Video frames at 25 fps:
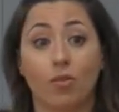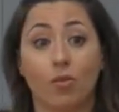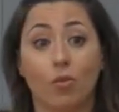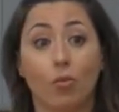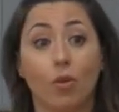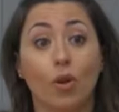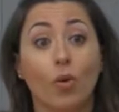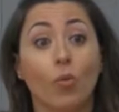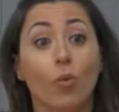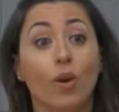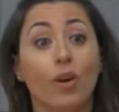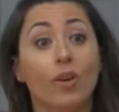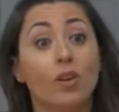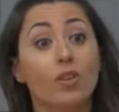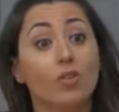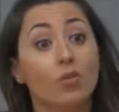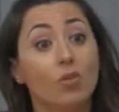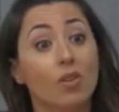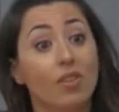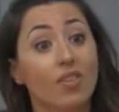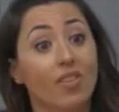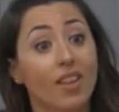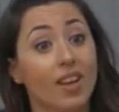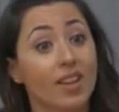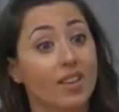We were
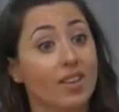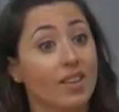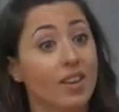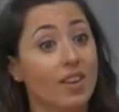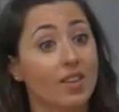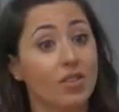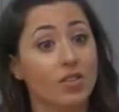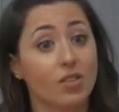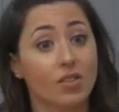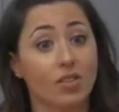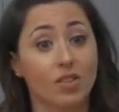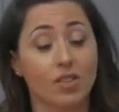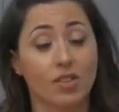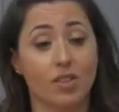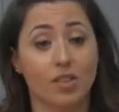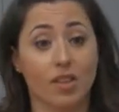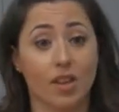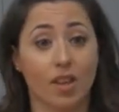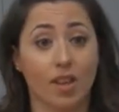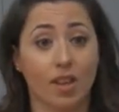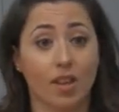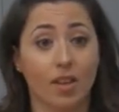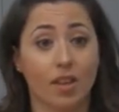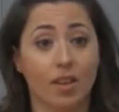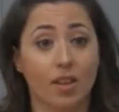doing that
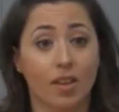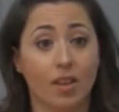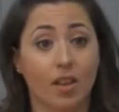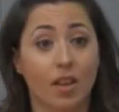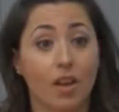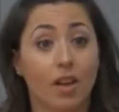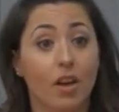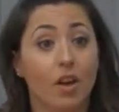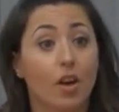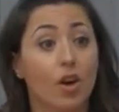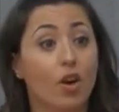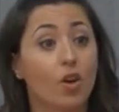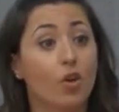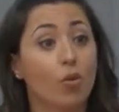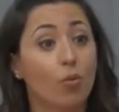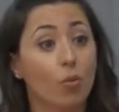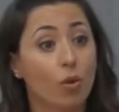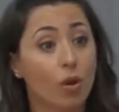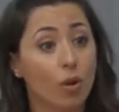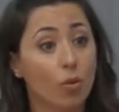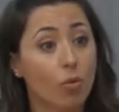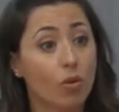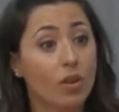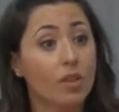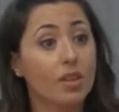yesterday, and
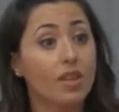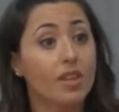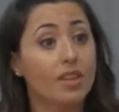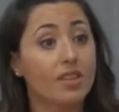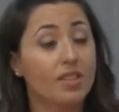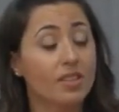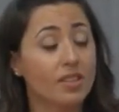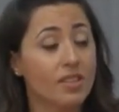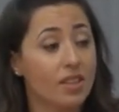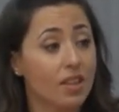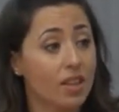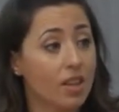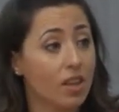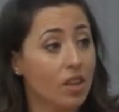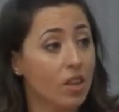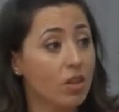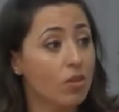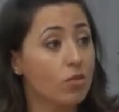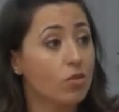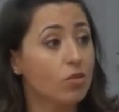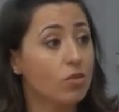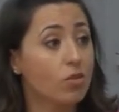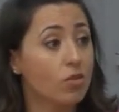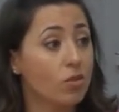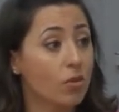we will continue
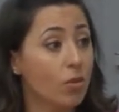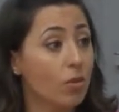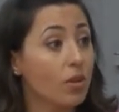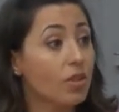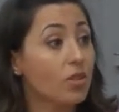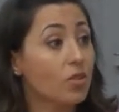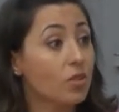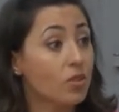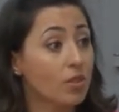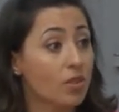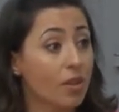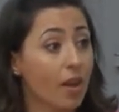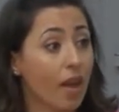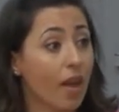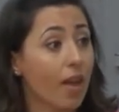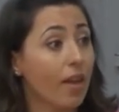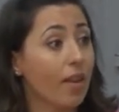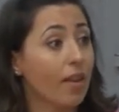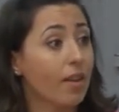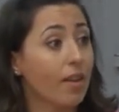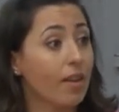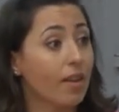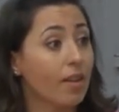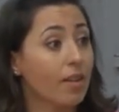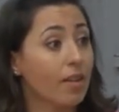to do it
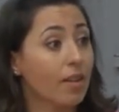today.